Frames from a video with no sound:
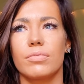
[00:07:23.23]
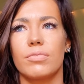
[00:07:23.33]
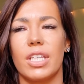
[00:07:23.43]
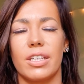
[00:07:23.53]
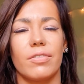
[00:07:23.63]

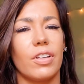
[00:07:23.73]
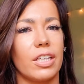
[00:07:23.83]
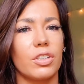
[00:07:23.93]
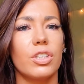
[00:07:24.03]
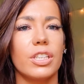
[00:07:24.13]
Think of like
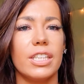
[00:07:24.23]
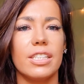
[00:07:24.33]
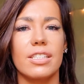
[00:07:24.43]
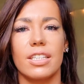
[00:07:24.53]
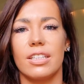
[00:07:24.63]

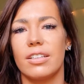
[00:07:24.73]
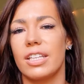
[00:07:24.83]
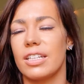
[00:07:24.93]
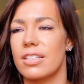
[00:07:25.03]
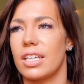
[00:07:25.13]
cookies and
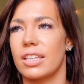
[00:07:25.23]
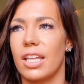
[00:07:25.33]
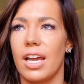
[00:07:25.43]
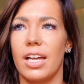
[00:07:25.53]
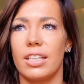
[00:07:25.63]
things like
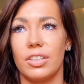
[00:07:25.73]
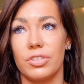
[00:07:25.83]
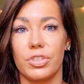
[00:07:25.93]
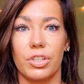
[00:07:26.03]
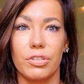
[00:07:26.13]
that, your
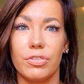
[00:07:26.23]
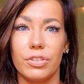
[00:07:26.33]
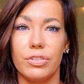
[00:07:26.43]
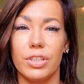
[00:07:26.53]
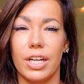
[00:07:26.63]
junk
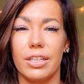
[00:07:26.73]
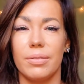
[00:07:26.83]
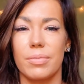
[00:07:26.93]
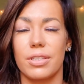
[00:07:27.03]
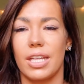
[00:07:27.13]
food
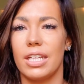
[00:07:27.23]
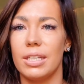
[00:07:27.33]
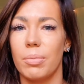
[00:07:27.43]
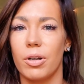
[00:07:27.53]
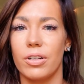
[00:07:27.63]
items, candy
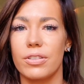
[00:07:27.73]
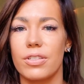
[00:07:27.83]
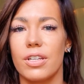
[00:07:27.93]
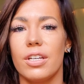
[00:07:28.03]
bars,